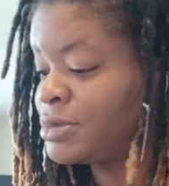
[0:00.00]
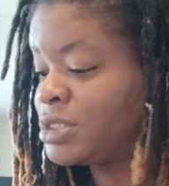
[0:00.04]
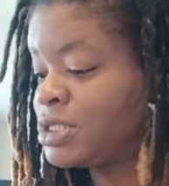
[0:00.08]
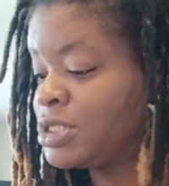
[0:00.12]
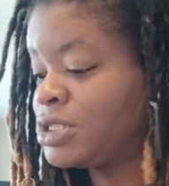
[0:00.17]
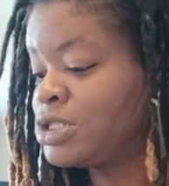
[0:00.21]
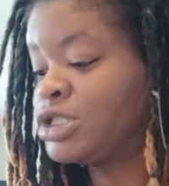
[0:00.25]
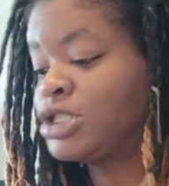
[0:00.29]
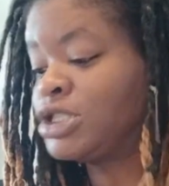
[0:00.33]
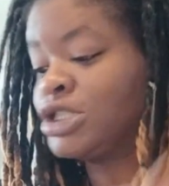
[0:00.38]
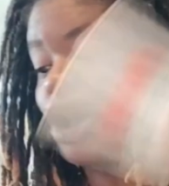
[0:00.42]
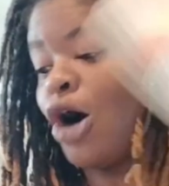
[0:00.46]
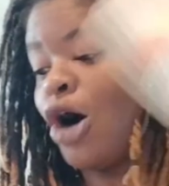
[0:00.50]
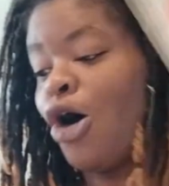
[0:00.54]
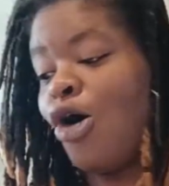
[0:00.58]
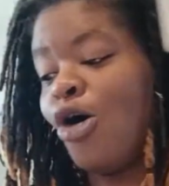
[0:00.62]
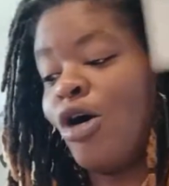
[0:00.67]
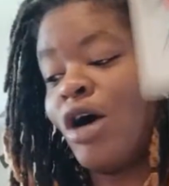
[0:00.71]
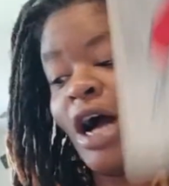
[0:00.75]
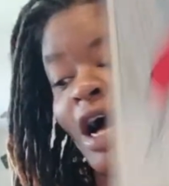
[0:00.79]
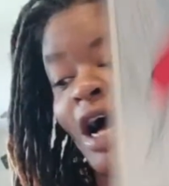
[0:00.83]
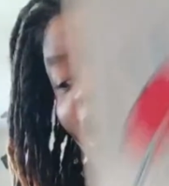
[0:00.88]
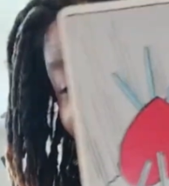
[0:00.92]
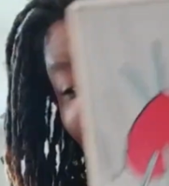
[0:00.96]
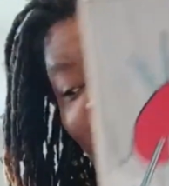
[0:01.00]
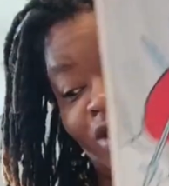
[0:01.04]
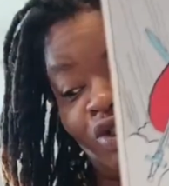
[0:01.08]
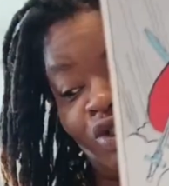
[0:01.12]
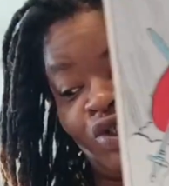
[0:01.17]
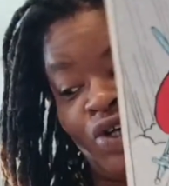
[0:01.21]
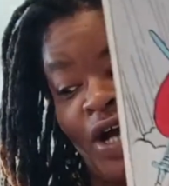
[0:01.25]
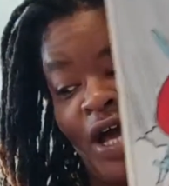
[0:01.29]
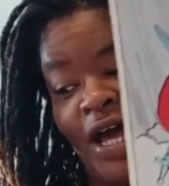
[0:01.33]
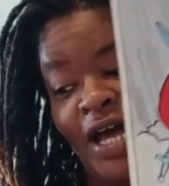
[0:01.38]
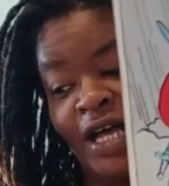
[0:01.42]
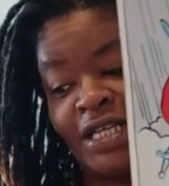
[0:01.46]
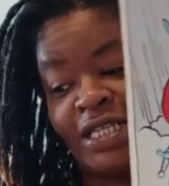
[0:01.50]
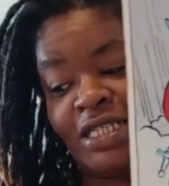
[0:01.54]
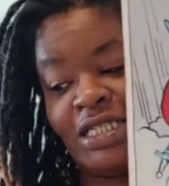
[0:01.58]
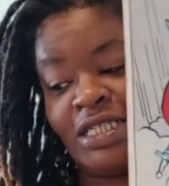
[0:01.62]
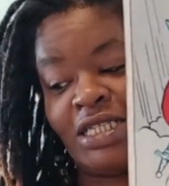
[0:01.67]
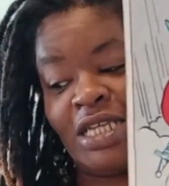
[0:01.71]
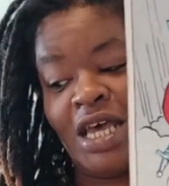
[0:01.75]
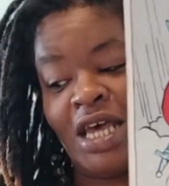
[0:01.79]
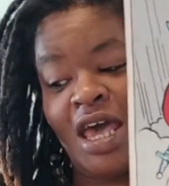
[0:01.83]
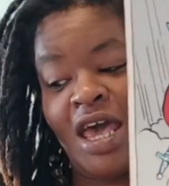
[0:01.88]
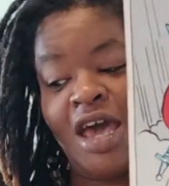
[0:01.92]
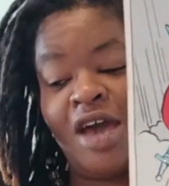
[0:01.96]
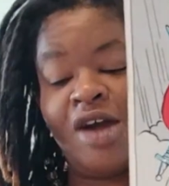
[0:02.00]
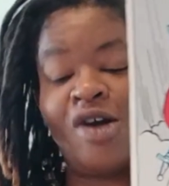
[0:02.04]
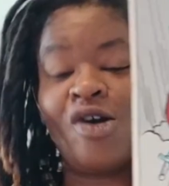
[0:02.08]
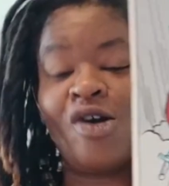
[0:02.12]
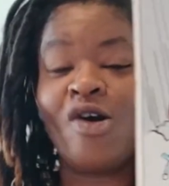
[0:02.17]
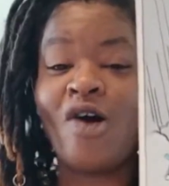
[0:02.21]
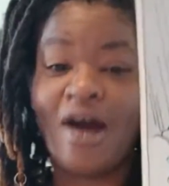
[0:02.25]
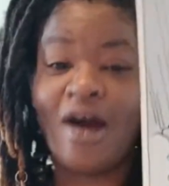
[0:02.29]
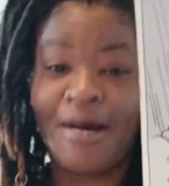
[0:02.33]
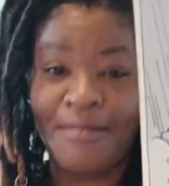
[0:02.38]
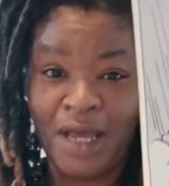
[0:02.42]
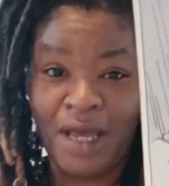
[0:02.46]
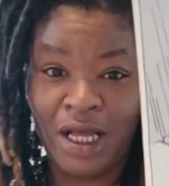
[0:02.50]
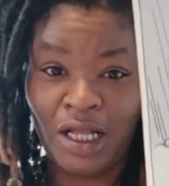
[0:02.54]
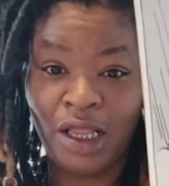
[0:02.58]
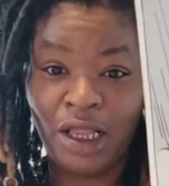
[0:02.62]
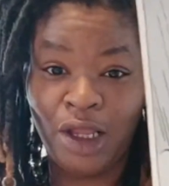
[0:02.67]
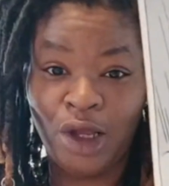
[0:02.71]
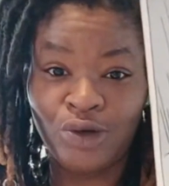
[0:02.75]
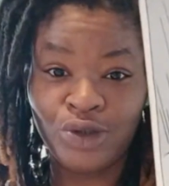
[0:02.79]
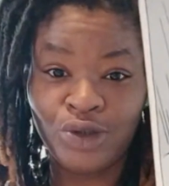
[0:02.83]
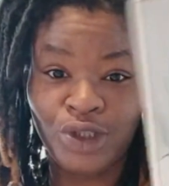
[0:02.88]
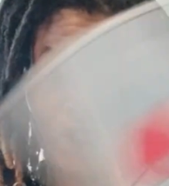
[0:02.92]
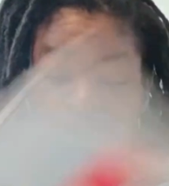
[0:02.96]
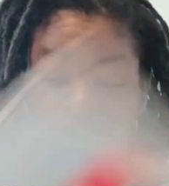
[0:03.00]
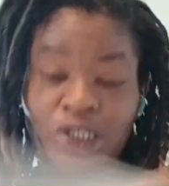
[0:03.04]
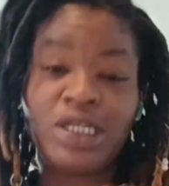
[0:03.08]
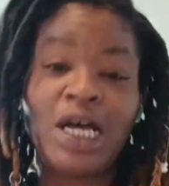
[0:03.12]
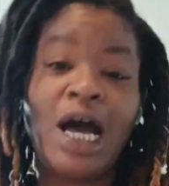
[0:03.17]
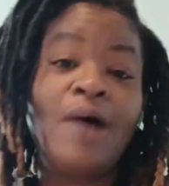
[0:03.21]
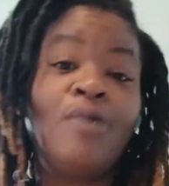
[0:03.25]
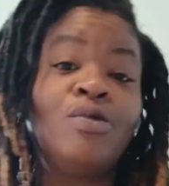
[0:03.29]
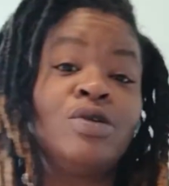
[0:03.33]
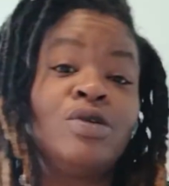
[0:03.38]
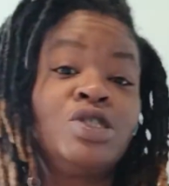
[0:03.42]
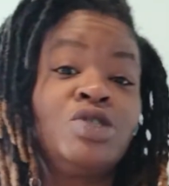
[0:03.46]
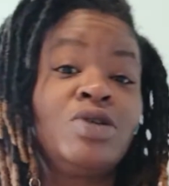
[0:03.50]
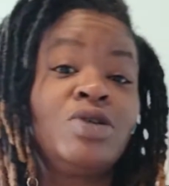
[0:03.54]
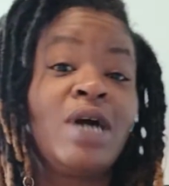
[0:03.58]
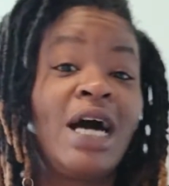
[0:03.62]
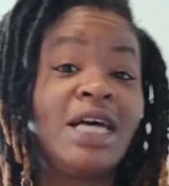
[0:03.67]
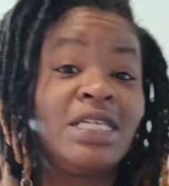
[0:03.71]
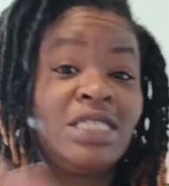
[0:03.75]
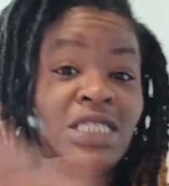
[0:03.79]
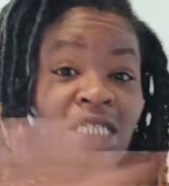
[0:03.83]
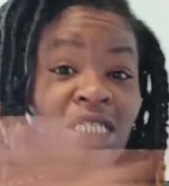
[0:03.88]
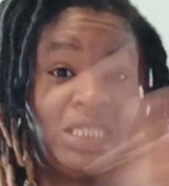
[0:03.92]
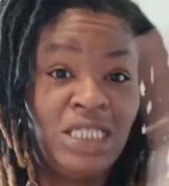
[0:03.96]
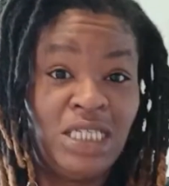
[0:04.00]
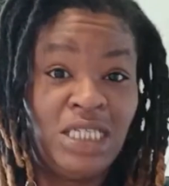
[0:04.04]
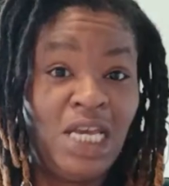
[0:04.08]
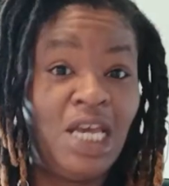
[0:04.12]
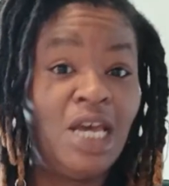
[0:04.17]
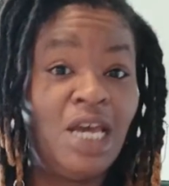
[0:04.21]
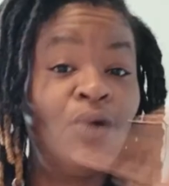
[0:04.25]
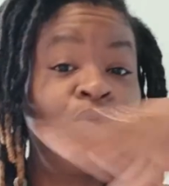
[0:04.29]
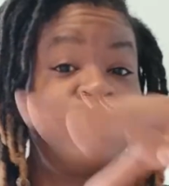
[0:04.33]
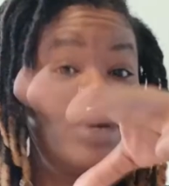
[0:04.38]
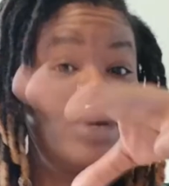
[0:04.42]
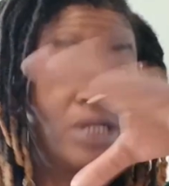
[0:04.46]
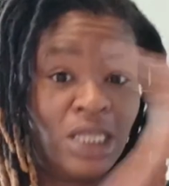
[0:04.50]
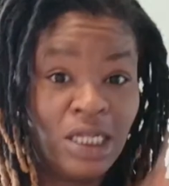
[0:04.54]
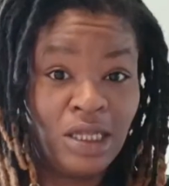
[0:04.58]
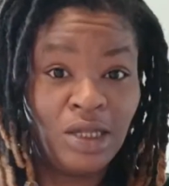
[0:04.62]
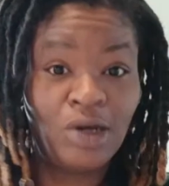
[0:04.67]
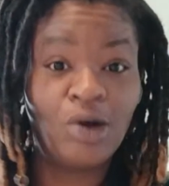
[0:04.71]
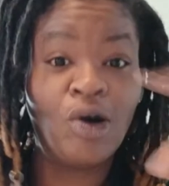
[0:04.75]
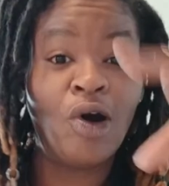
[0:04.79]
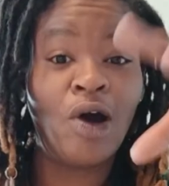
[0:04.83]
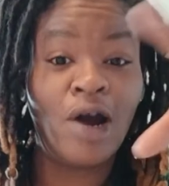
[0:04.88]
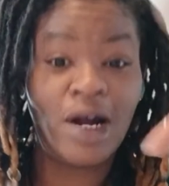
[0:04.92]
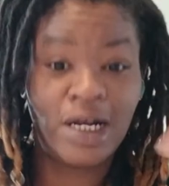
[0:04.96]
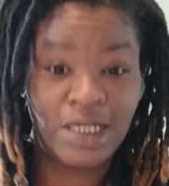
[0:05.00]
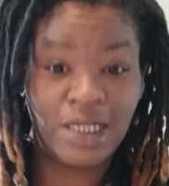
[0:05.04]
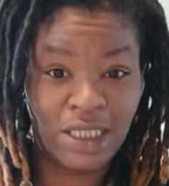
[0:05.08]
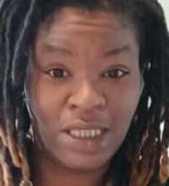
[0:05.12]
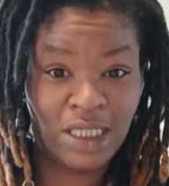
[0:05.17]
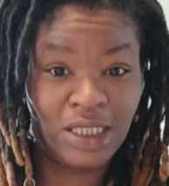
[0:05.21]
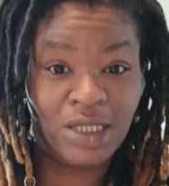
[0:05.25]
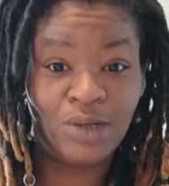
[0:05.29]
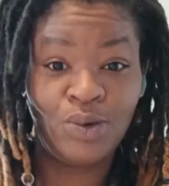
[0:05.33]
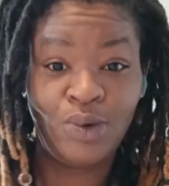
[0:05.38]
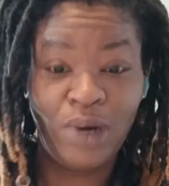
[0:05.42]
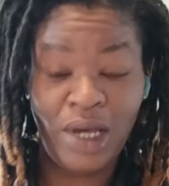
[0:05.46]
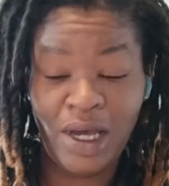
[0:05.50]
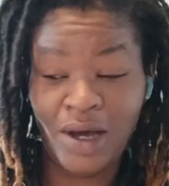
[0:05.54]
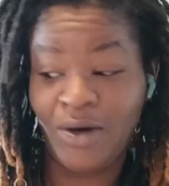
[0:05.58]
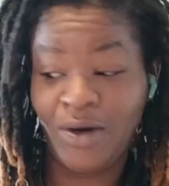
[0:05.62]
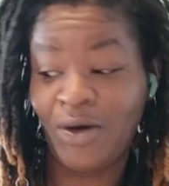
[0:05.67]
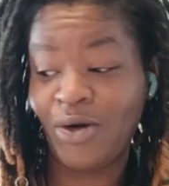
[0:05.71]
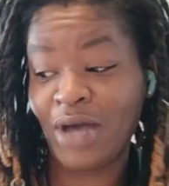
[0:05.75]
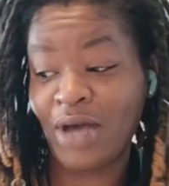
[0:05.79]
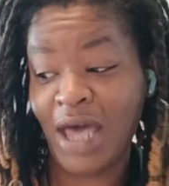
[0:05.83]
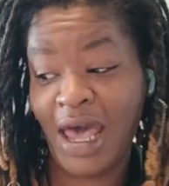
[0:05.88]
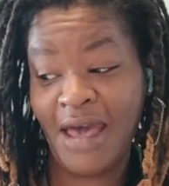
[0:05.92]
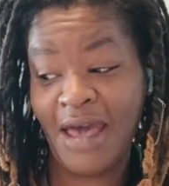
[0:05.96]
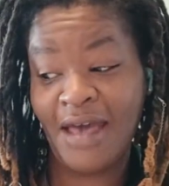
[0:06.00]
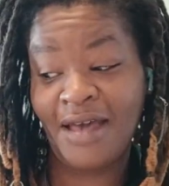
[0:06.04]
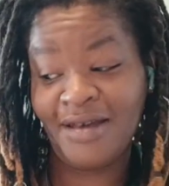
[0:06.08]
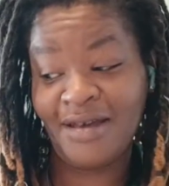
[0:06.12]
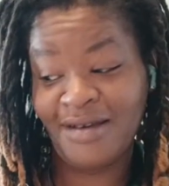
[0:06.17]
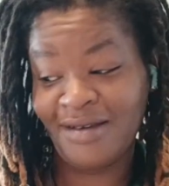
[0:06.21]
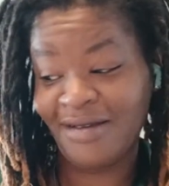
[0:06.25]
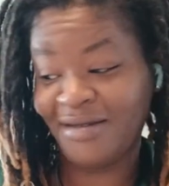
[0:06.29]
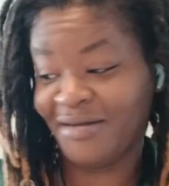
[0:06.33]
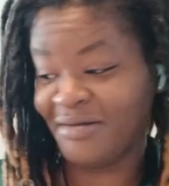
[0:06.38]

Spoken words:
Soul contracts and karmic closures. I want you guys to see it within the cards as well. Okay.